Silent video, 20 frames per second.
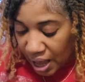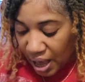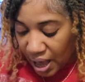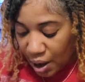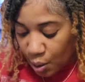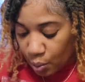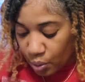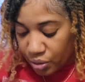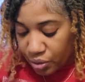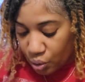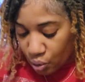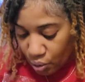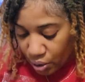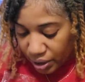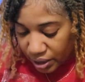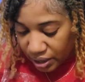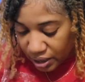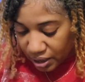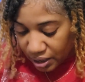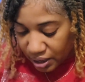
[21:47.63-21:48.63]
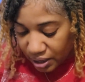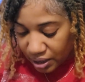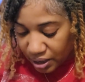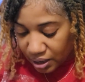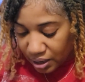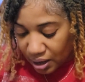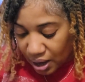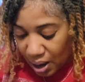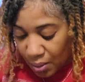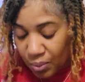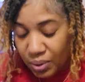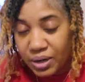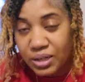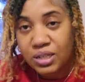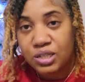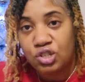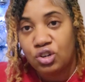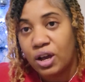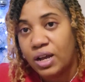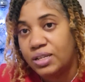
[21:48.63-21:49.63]
And with Oyin, I wanted
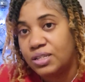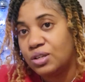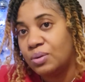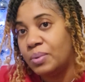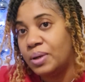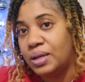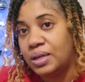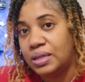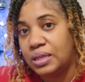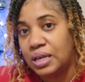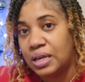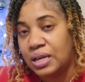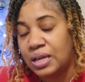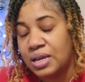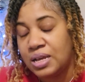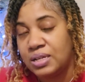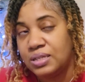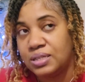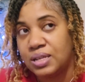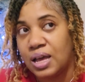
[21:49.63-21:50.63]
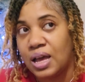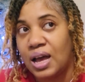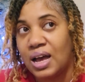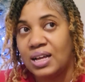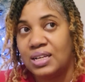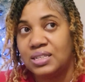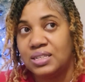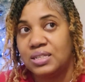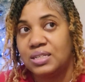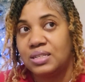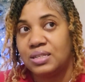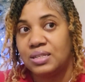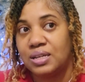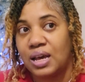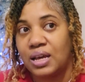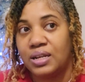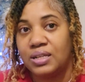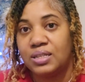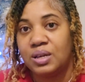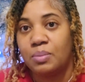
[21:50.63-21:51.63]
to try so many things that I just
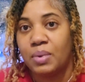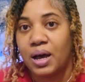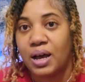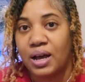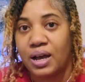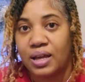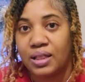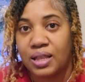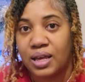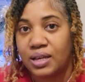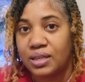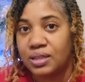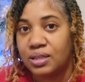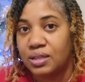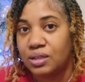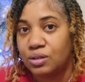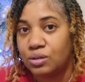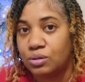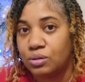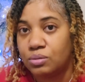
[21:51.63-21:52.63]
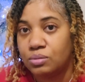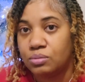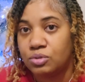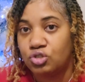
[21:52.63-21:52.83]
decided to buy like the little